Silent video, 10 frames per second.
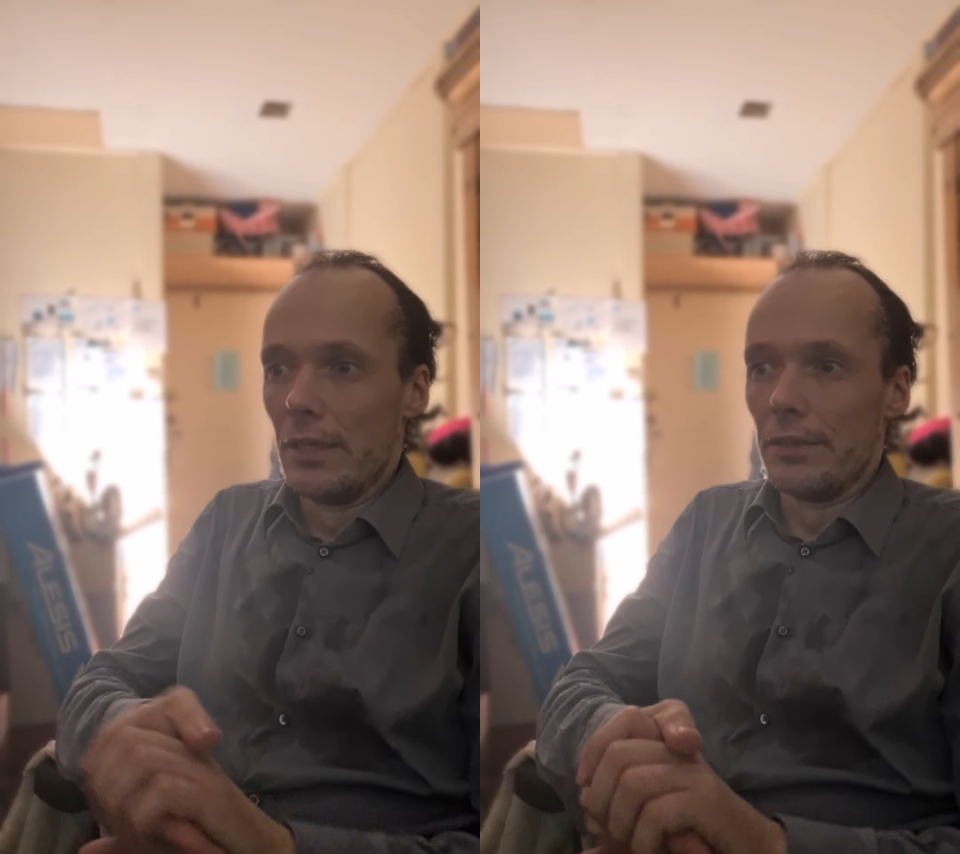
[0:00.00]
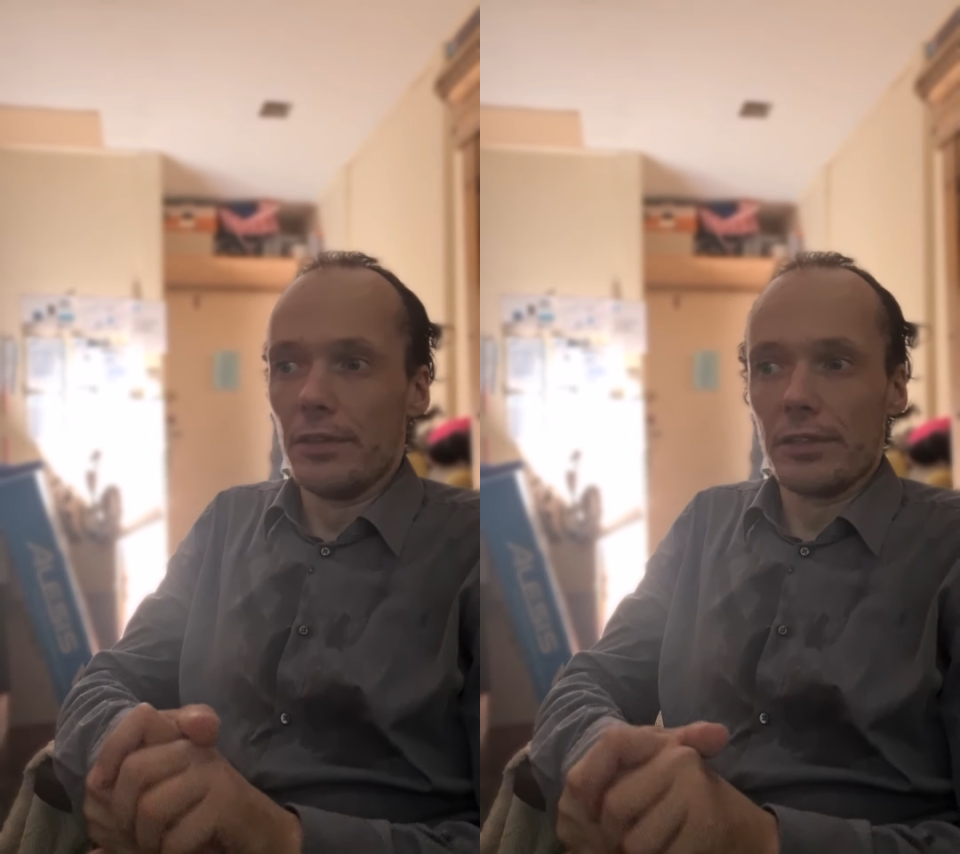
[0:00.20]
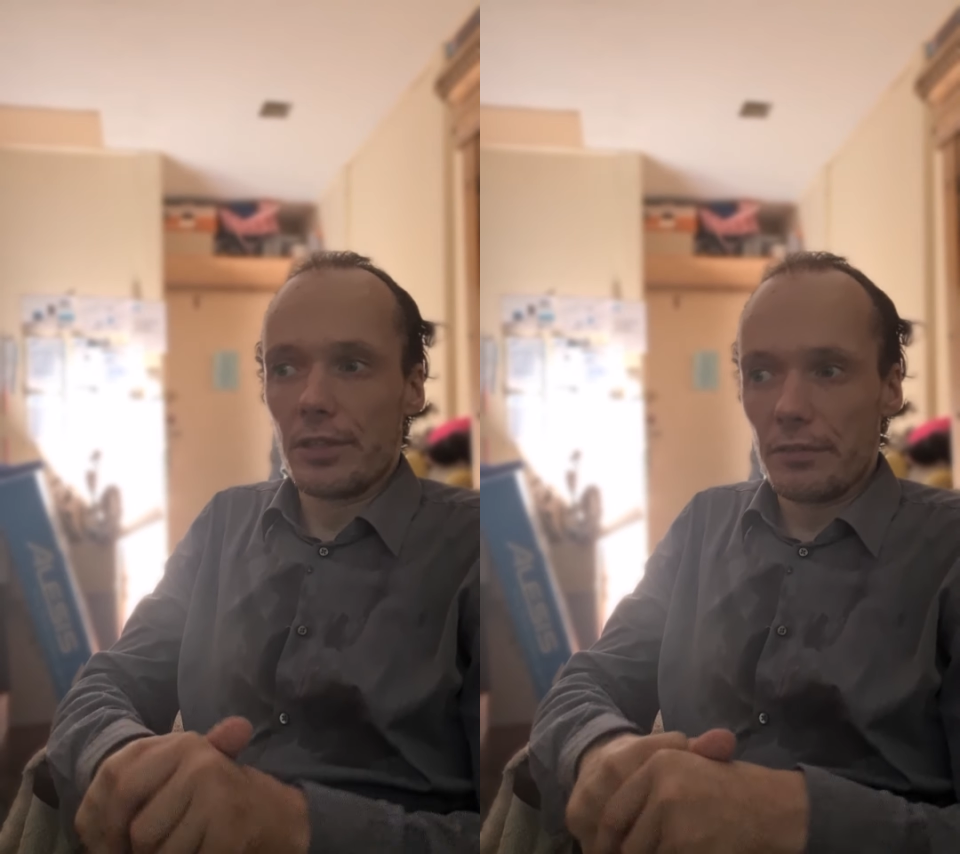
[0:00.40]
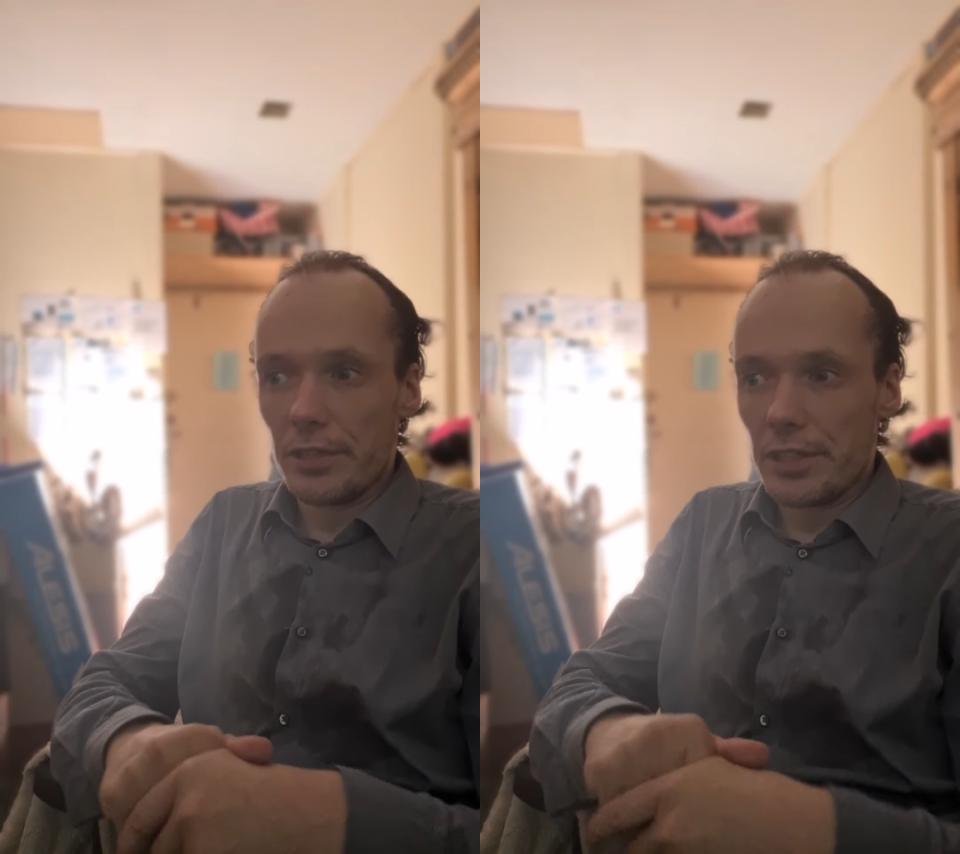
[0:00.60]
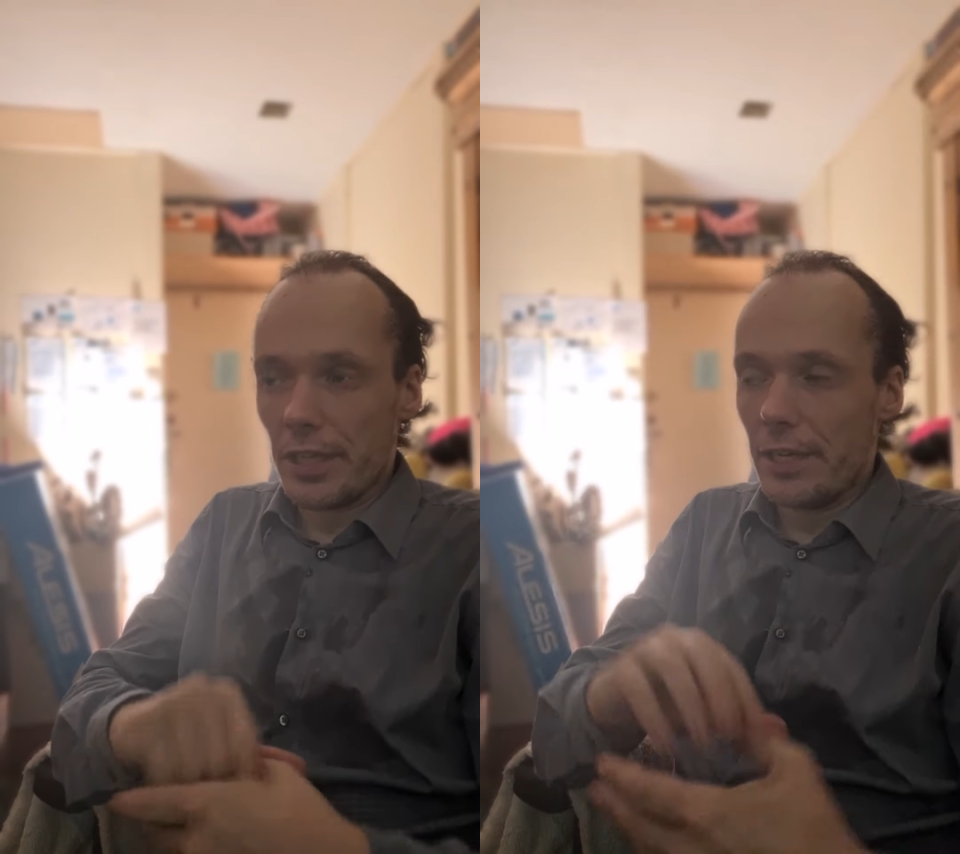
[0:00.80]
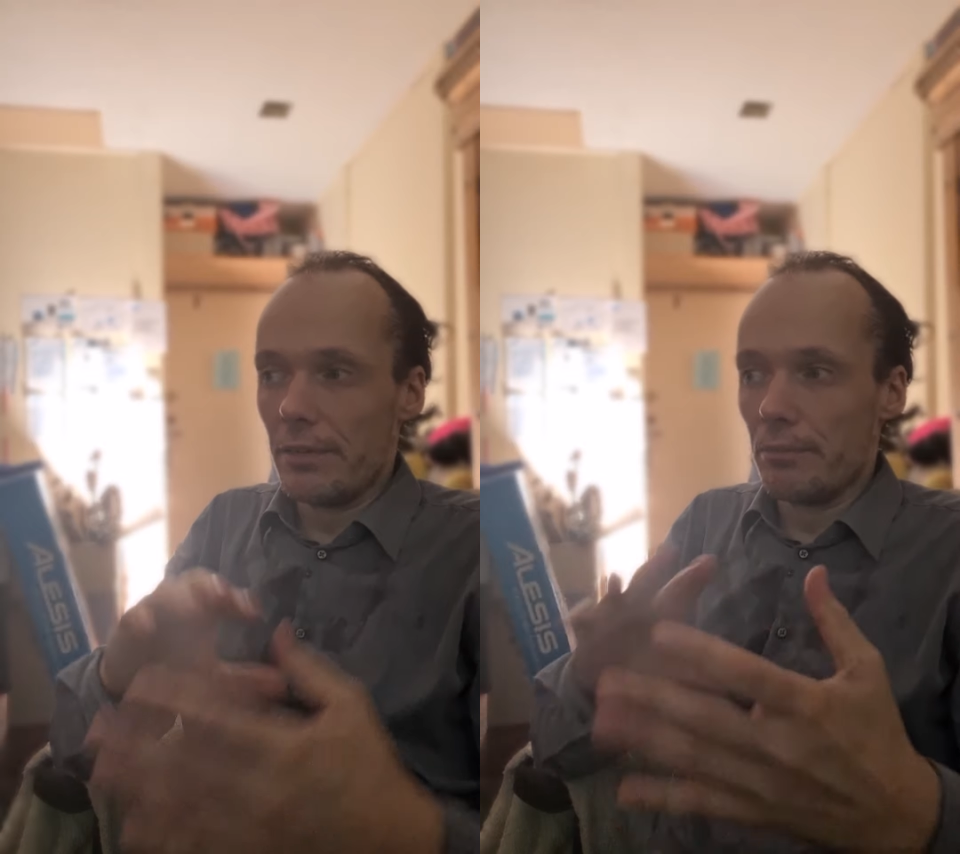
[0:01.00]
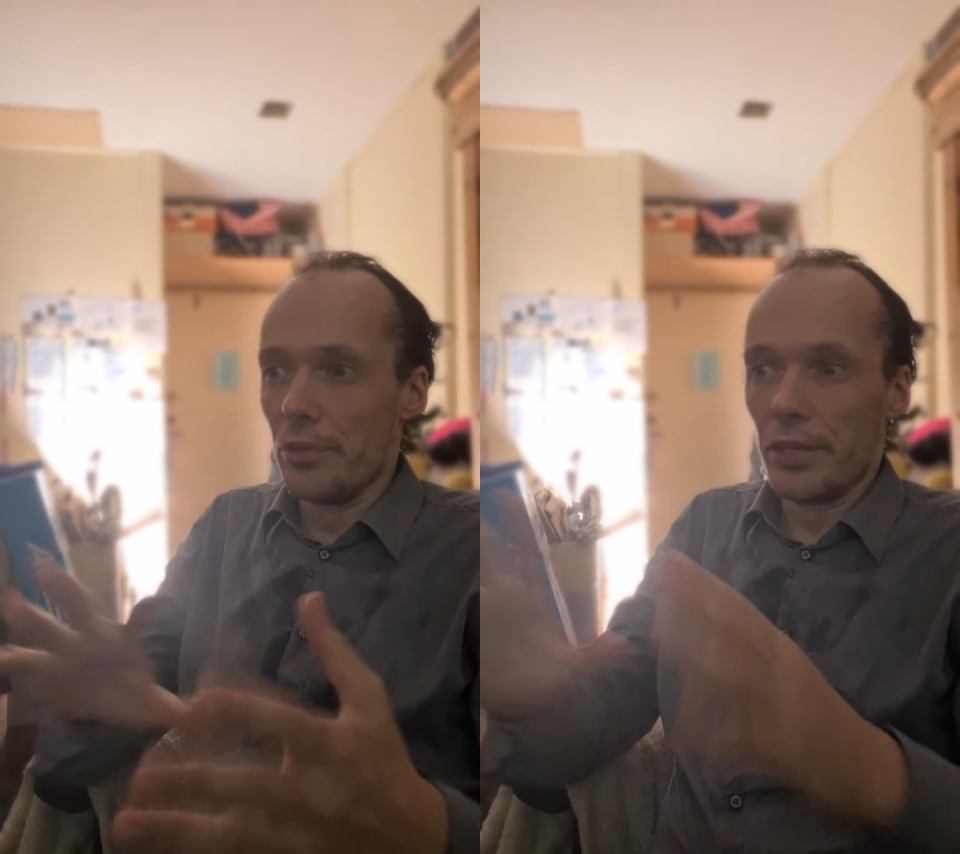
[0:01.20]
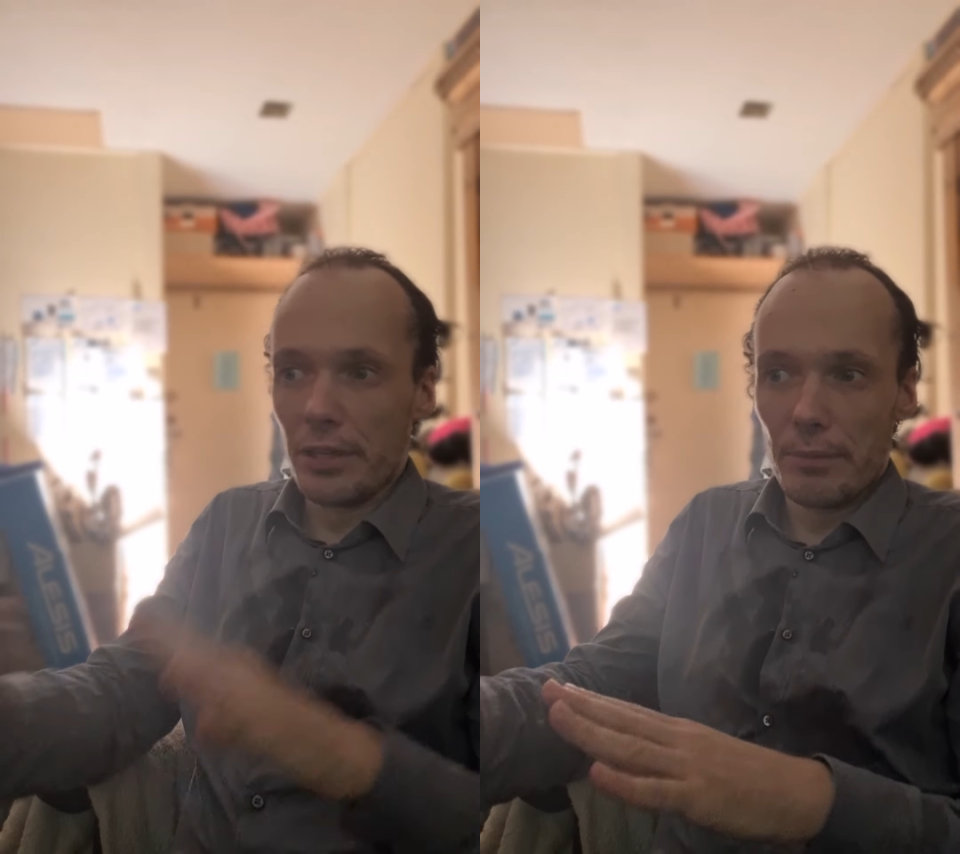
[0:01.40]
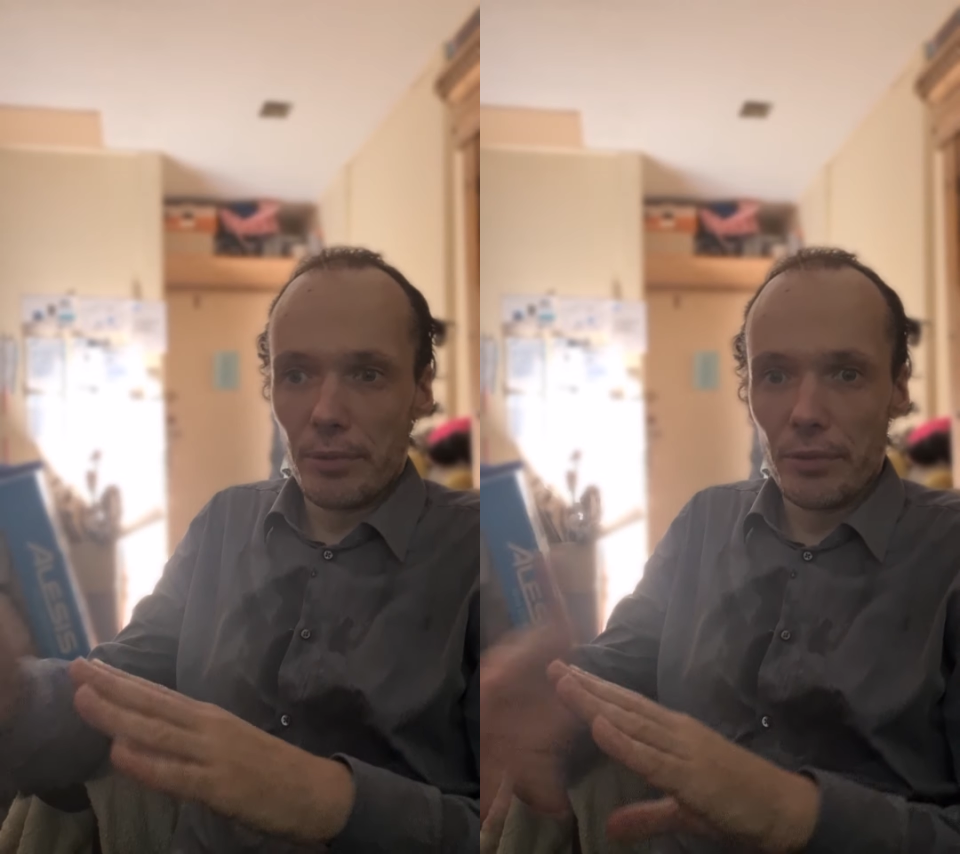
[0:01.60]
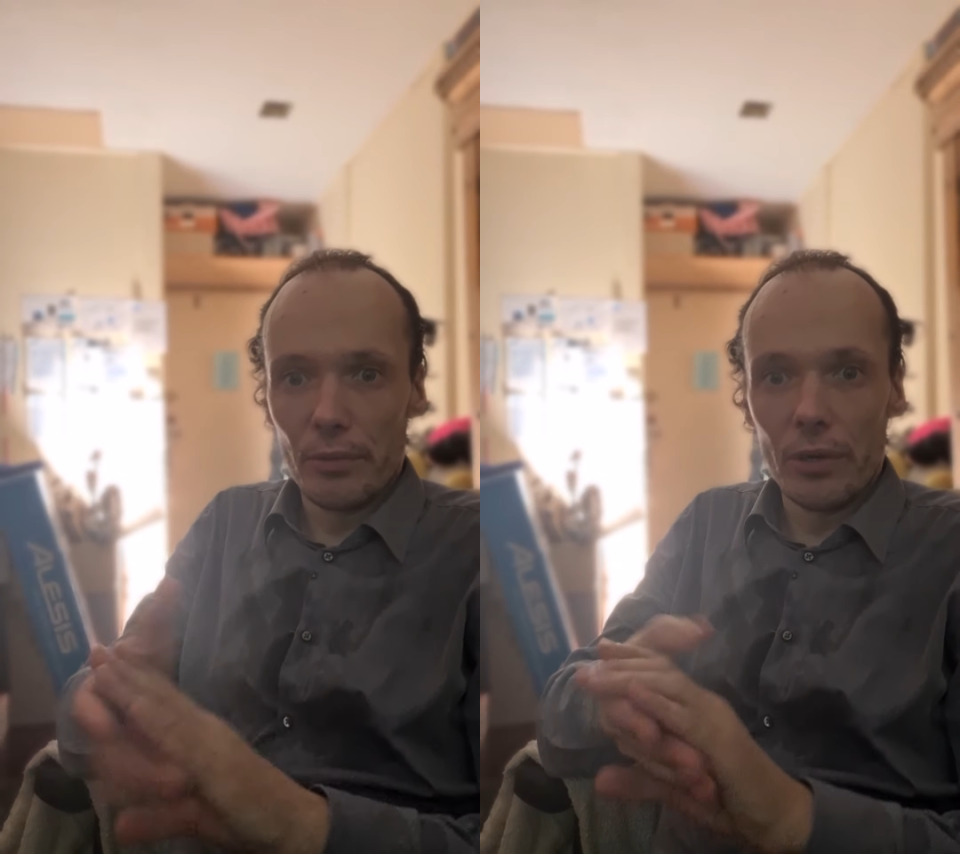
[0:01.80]
the graphic design, putting it up
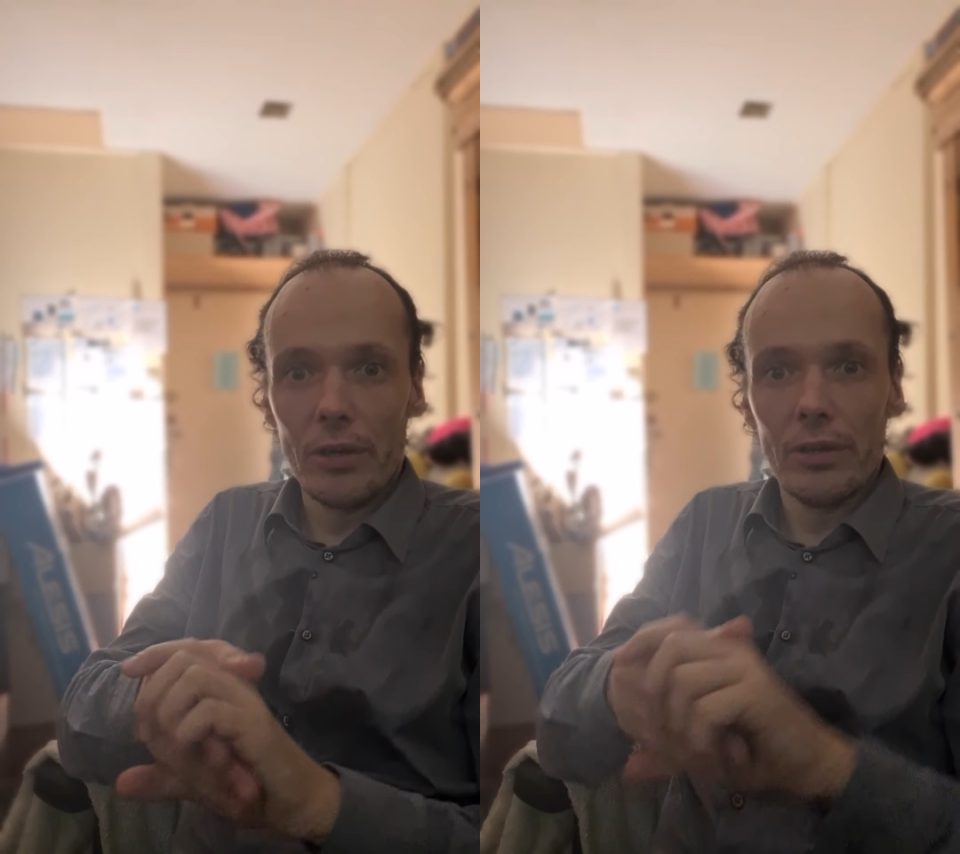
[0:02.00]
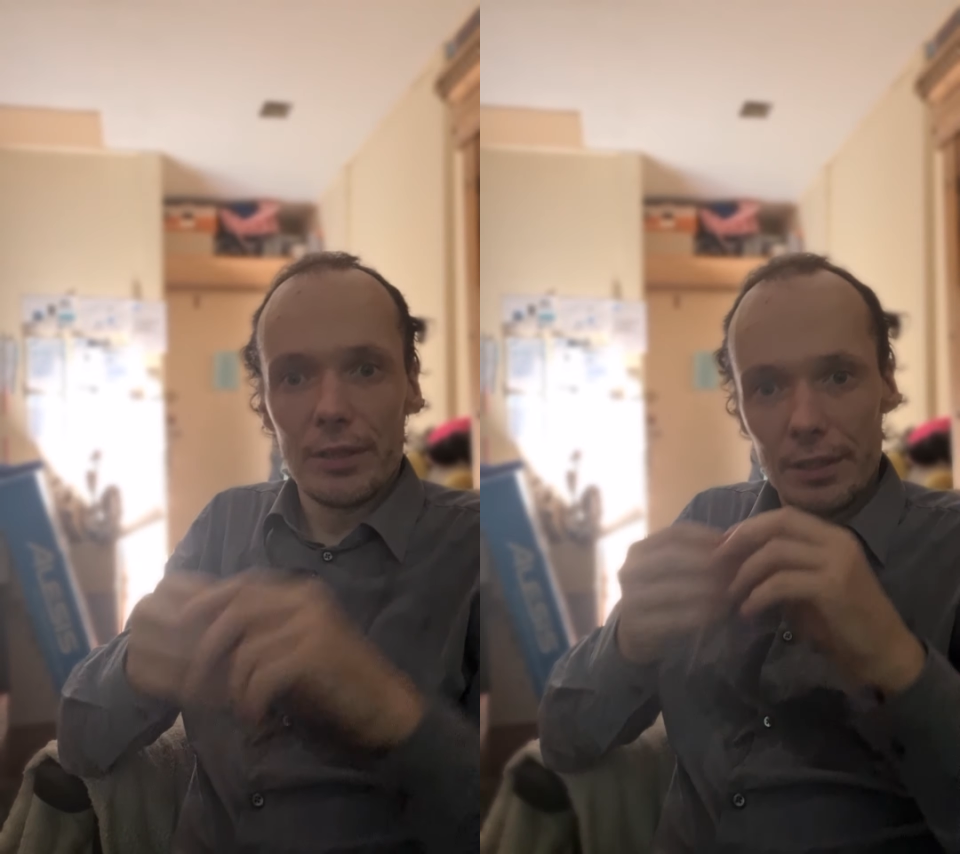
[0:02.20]
on the wall,